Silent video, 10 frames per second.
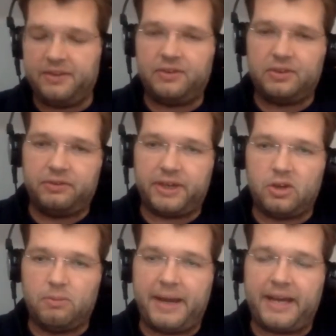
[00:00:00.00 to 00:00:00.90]
So if I
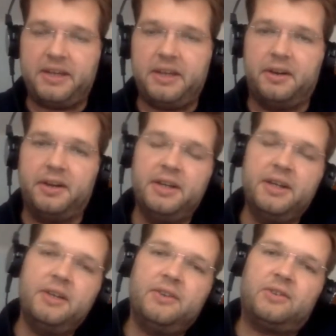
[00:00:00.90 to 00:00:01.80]
go back here,
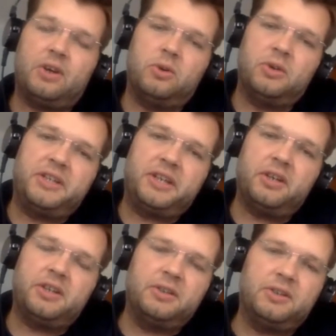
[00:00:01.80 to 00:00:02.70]
so
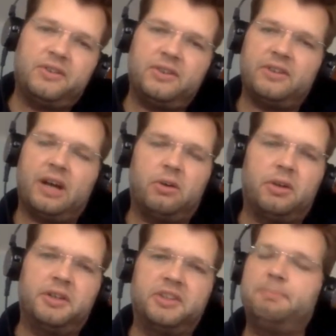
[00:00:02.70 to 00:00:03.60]
here, this is
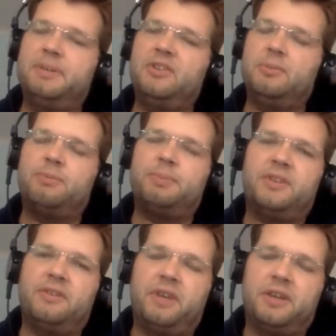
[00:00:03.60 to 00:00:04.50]
our Debezium
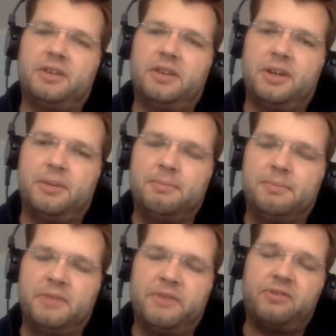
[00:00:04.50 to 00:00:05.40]
specific
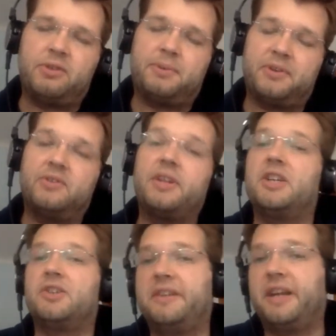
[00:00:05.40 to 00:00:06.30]
event
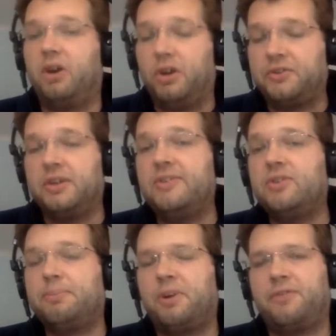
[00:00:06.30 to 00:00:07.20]
representation. There also is
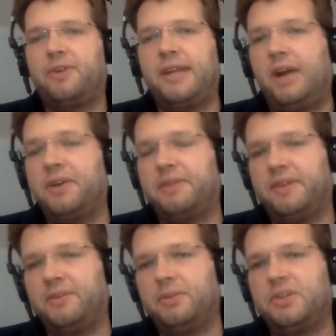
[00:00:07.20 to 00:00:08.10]
support for cloud
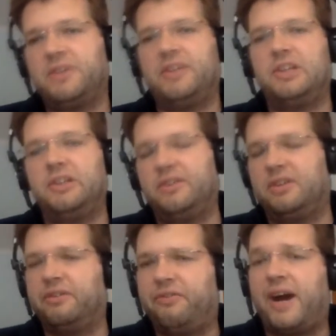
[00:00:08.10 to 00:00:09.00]
events, which essentially is a
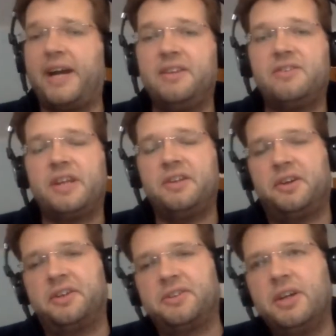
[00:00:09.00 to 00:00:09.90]
defined
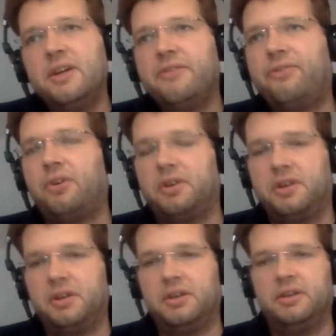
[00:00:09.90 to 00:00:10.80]
standard
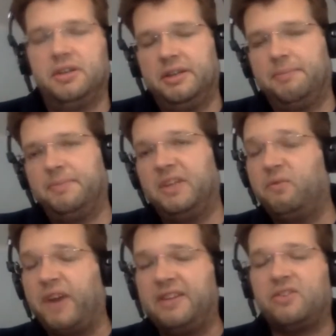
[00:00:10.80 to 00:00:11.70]
for
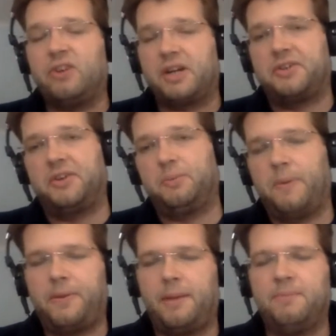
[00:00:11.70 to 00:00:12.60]
event structures
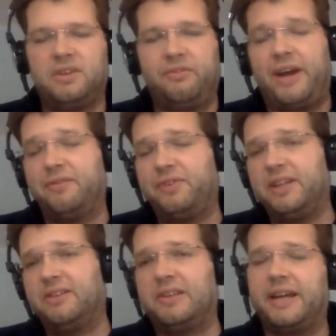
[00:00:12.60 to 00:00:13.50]
with defined
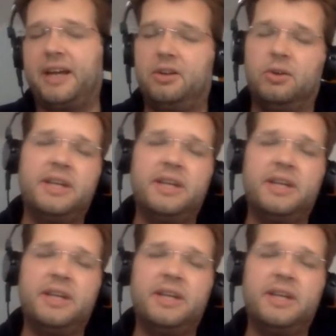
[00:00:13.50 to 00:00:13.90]
fields like, I don't know,